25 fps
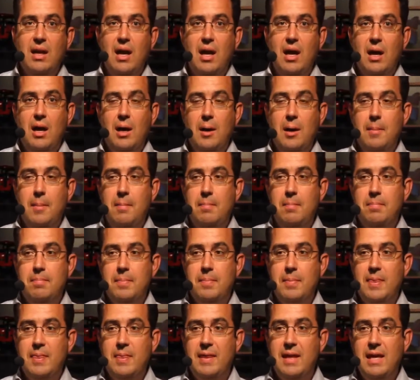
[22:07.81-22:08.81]

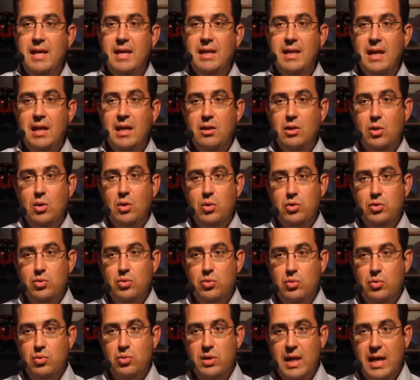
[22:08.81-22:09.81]
They can go
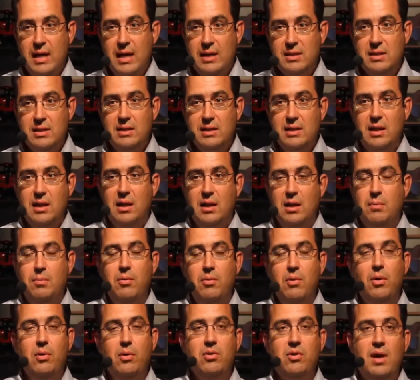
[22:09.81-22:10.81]
through that
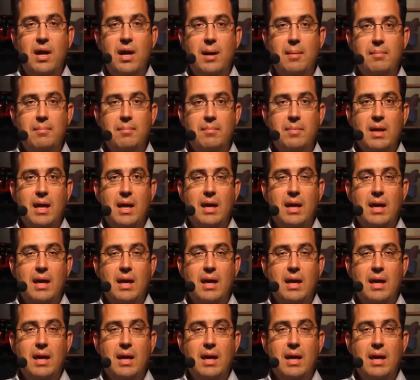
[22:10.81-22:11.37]
program,